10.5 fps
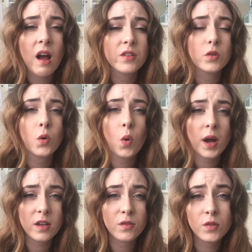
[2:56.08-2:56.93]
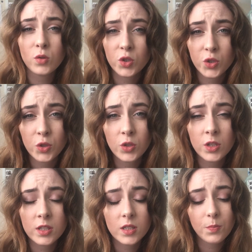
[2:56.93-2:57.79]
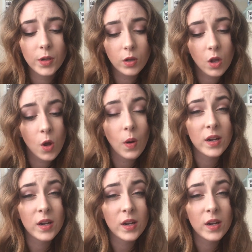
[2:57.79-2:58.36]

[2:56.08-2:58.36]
and quite a few students below